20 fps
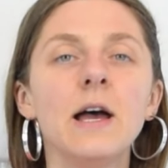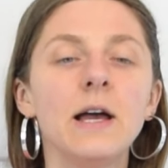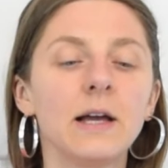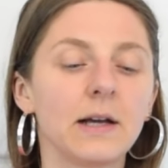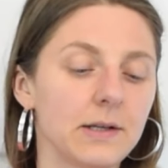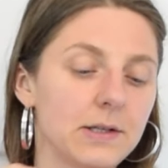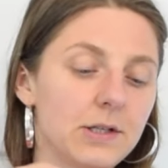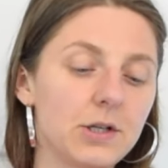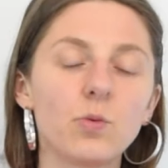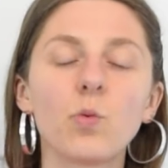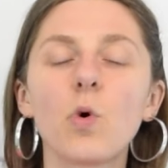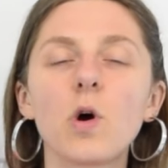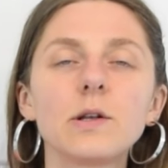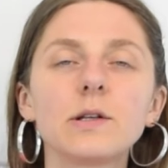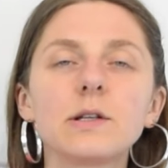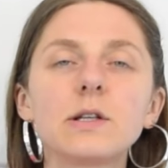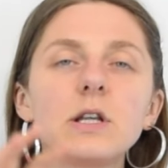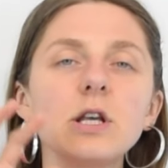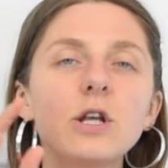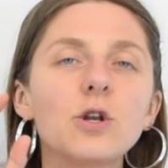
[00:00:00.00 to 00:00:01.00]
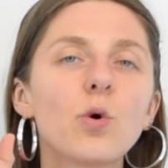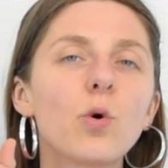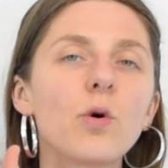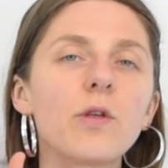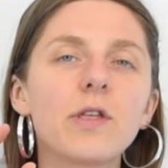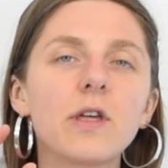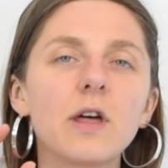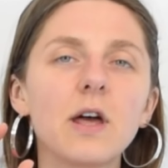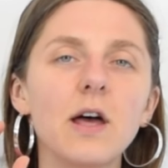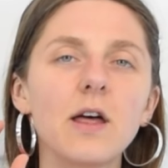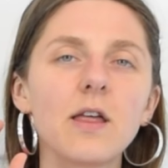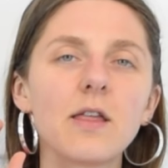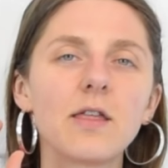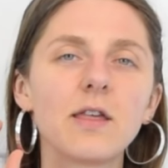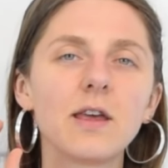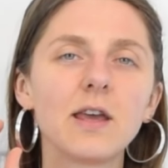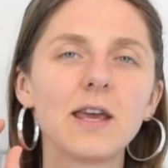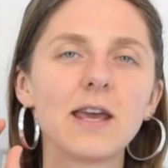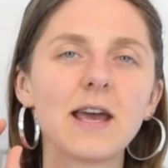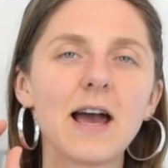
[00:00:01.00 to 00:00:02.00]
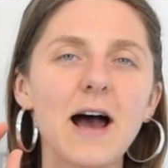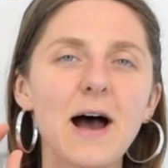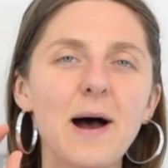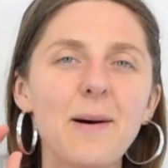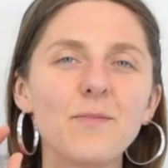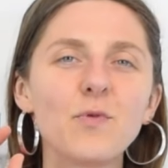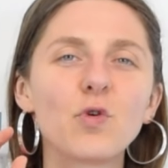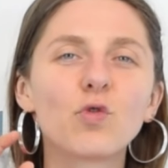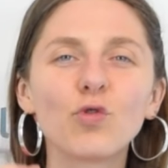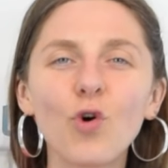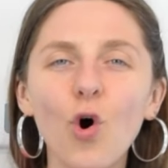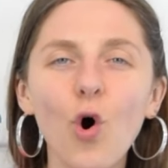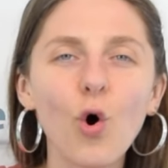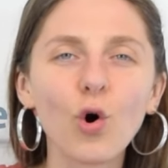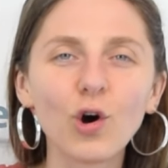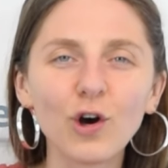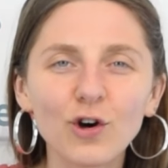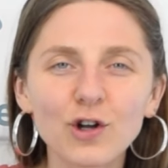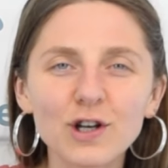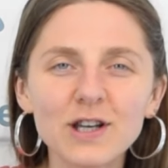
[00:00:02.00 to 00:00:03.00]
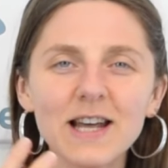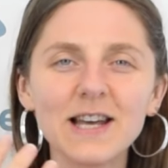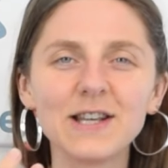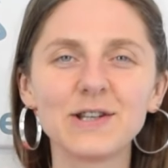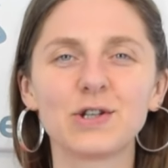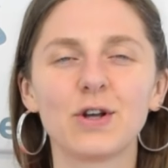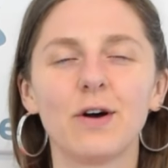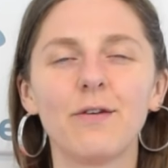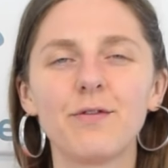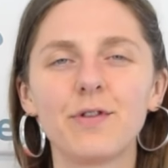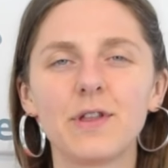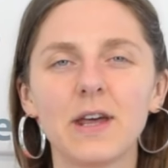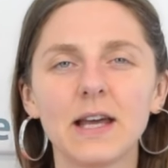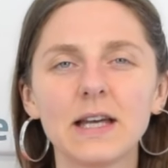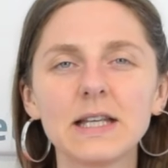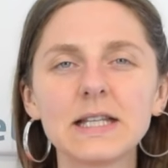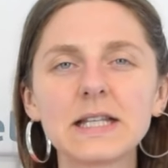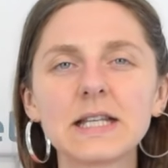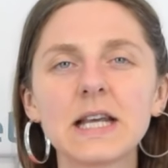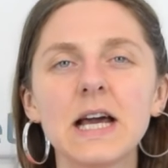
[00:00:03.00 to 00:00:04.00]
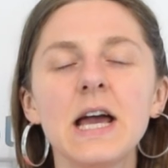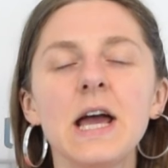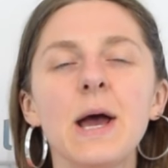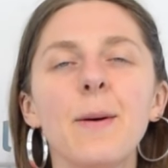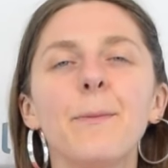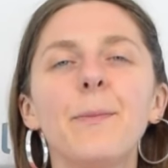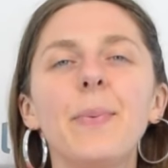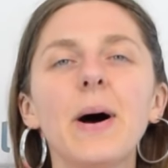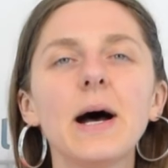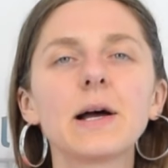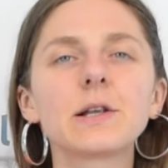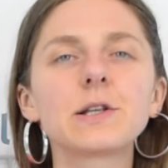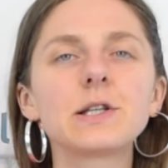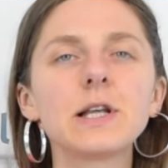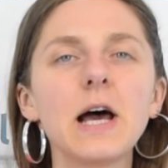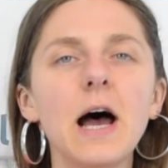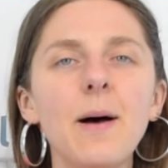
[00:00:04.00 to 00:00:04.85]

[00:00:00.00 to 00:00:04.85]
because you want, you know, the raw goodness of this. But